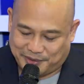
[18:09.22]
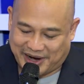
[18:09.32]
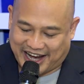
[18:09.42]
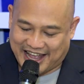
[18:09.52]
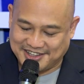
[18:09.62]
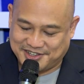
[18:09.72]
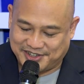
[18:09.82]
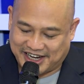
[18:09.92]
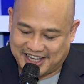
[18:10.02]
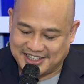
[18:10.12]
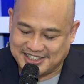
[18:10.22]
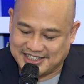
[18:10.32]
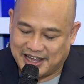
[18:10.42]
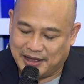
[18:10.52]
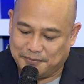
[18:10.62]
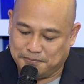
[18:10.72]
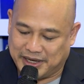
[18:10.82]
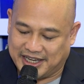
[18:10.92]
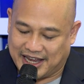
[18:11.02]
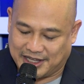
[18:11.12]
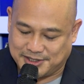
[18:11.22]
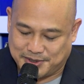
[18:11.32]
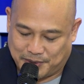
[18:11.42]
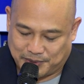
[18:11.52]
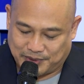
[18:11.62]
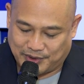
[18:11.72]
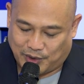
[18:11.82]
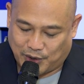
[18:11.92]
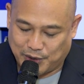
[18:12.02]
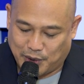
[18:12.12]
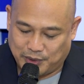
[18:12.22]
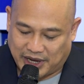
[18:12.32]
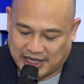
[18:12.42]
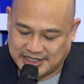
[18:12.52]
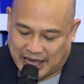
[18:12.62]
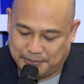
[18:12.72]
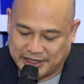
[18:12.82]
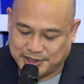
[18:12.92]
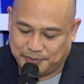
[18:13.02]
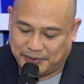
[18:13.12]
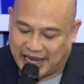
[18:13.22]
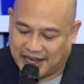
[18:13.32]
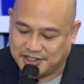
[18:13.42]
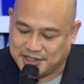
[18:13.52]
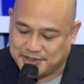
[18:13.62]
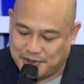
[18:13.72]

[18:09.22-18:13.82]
Correct answer is Midnight Zone, or known as Abyssopelagic